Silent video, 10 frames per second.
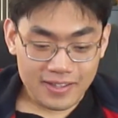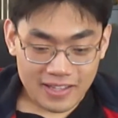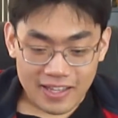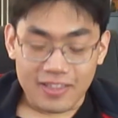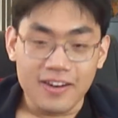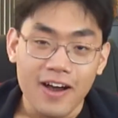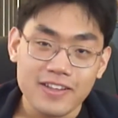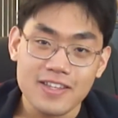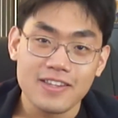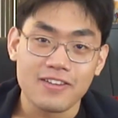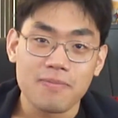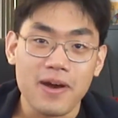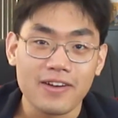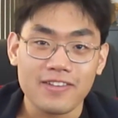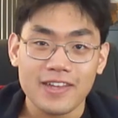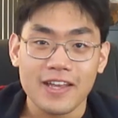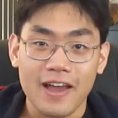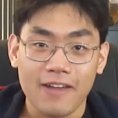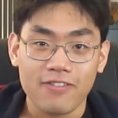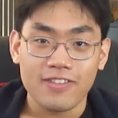Ethan Hawke did the smartest thing
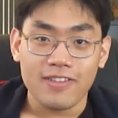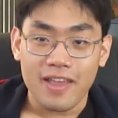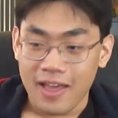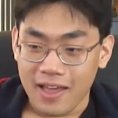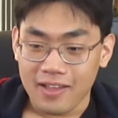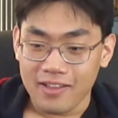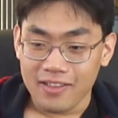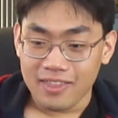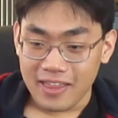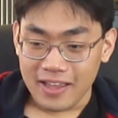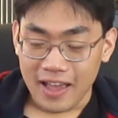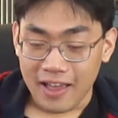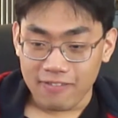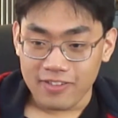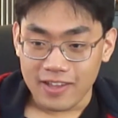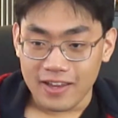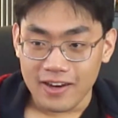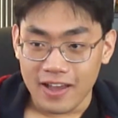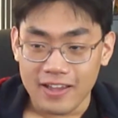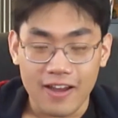I've
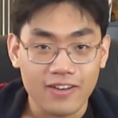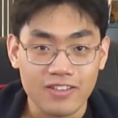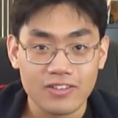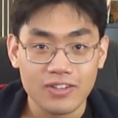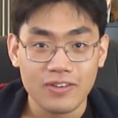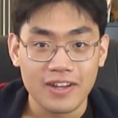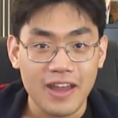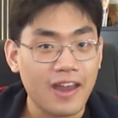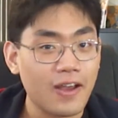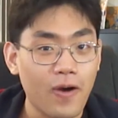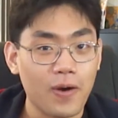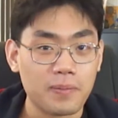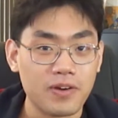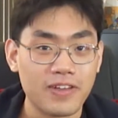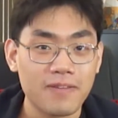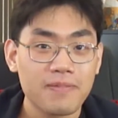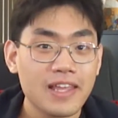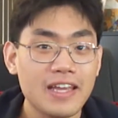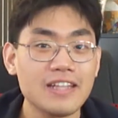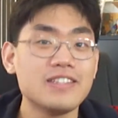seen a character do in any horror movie.
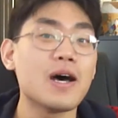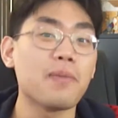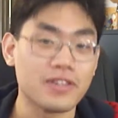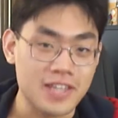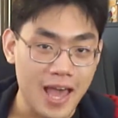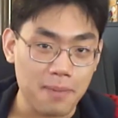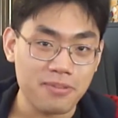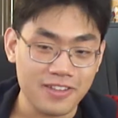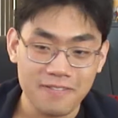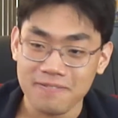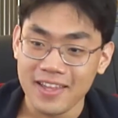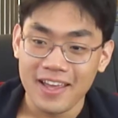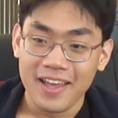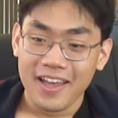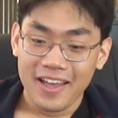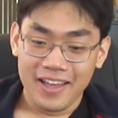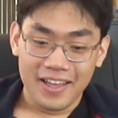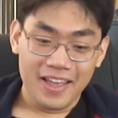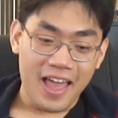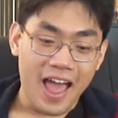He double taps.
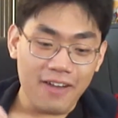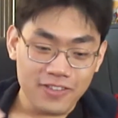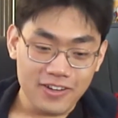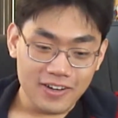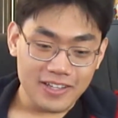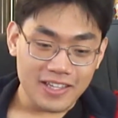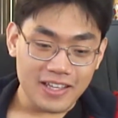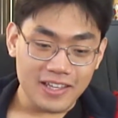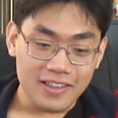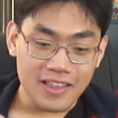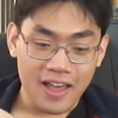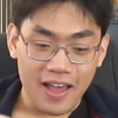After he,